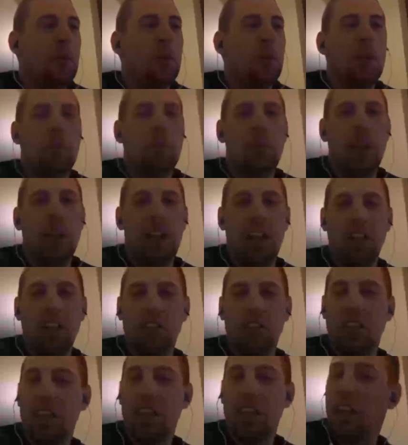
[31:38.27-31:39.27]
to play that
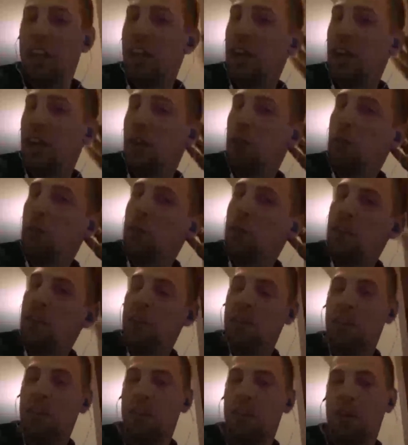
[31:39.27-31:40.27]
slate now with
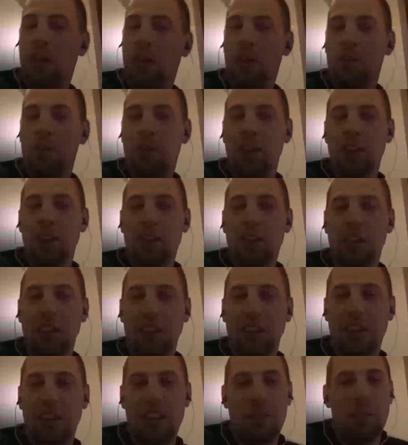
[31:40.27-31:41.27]
all the main slates?
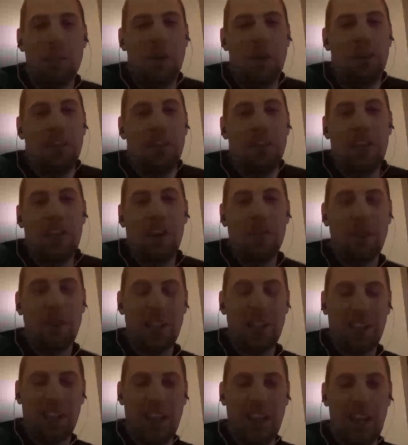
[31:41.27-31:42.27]
That's my only thing about the
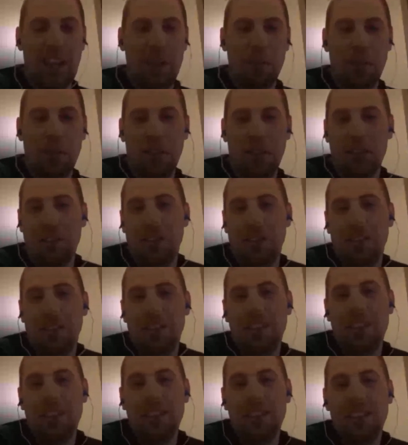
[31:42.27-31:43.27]
game is
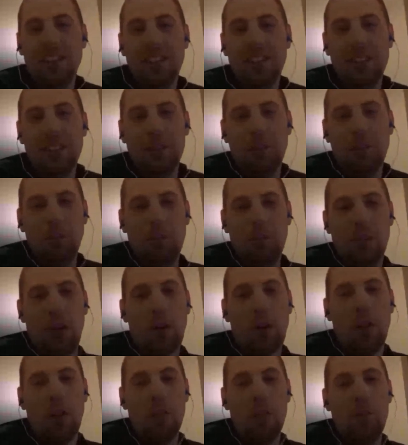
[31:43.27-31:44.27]
all
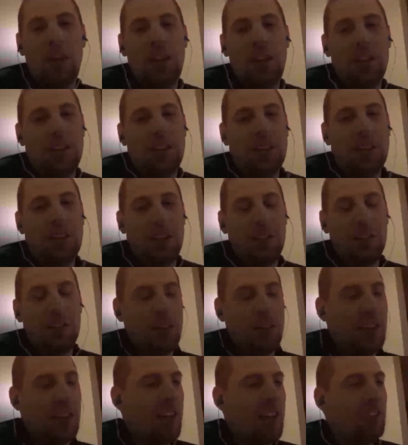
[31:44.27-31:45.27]
the main slates only
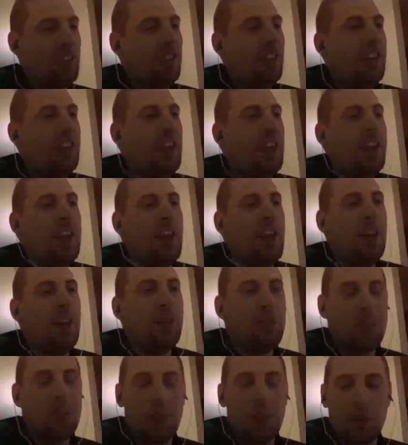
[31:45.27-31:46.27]
have Sunday now,
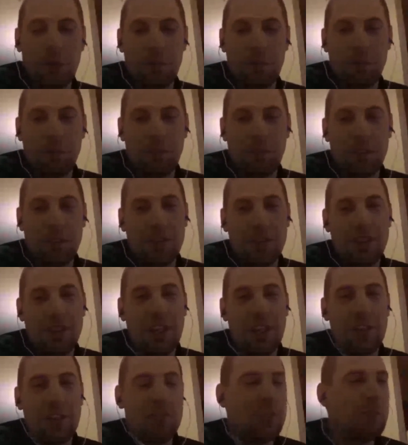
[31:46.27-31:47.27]
so it's kind
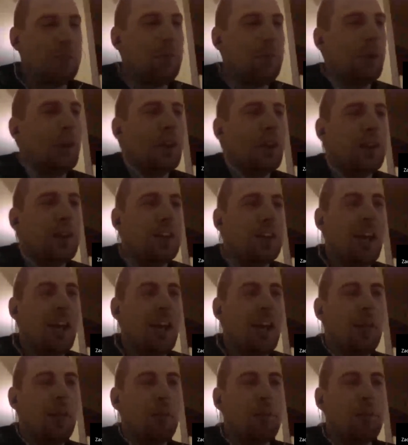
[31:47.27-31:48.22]
of a pointless game.